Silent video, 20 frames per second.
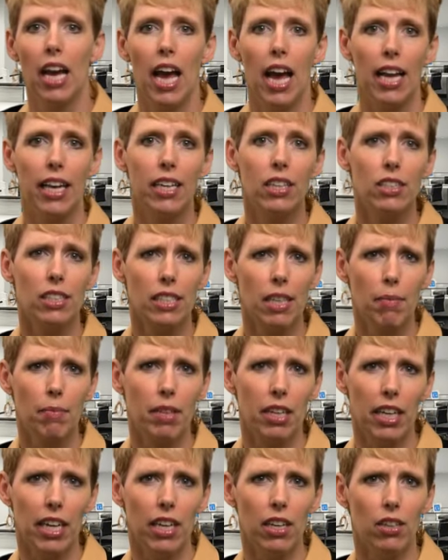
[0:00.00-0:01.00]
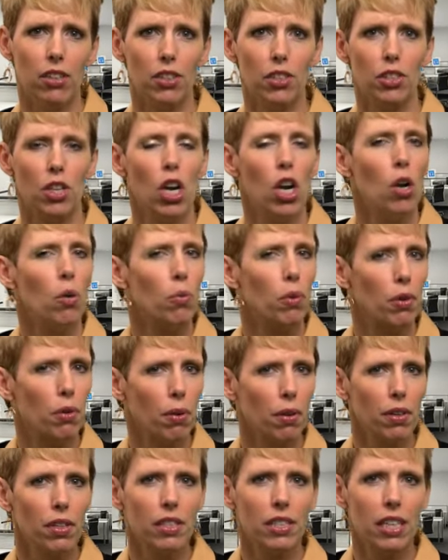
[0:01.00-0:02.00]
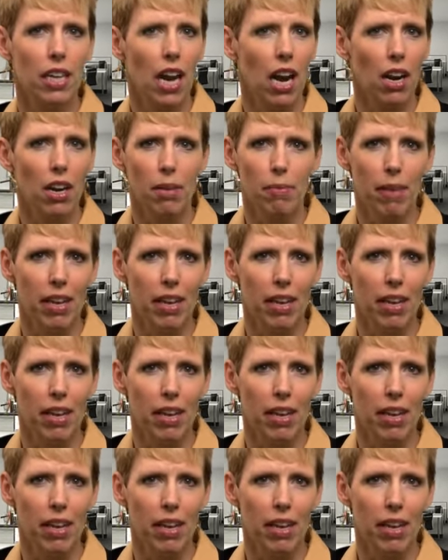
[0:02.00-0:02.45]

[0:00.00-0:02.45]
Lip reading: And here's something else. Recruiters and hiring